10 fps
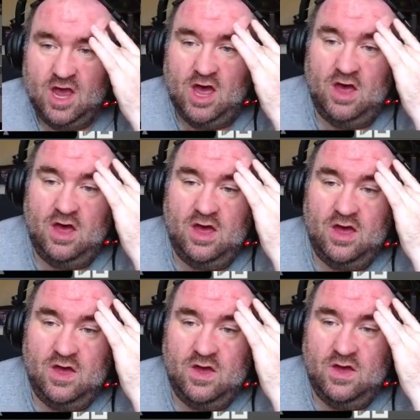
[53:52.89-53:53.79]

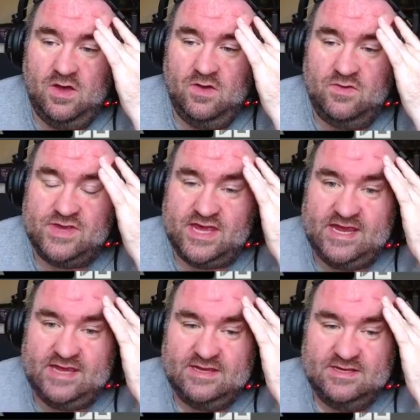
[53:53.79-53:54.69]
Oh,
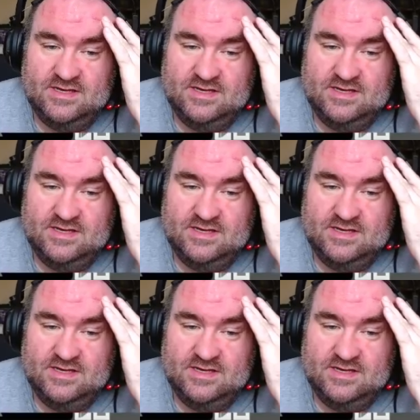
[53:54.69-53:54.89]
okay.